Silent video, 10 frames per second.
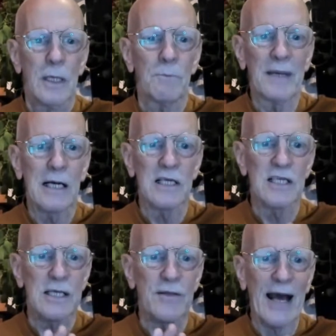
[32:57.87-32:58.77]

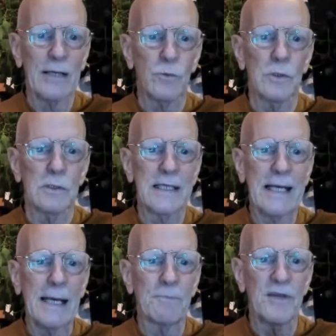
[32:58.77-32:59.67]
because that will
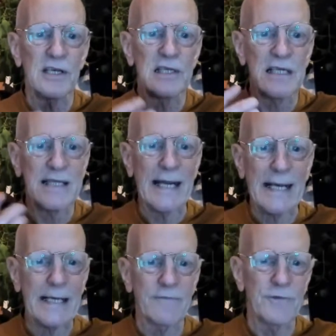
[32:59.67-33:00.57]
keep the
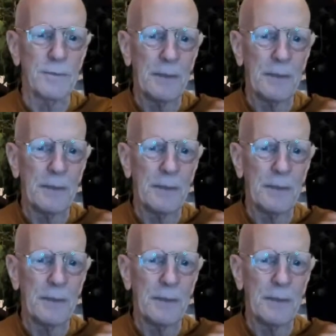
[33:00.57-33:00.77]
sting of the